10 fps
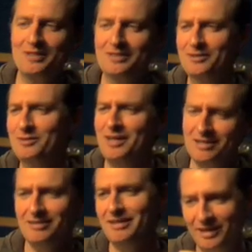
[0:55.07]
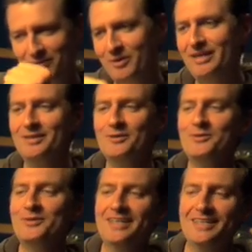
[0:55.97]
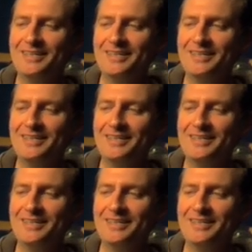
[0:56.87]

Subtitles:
and you know, that's great, way to go."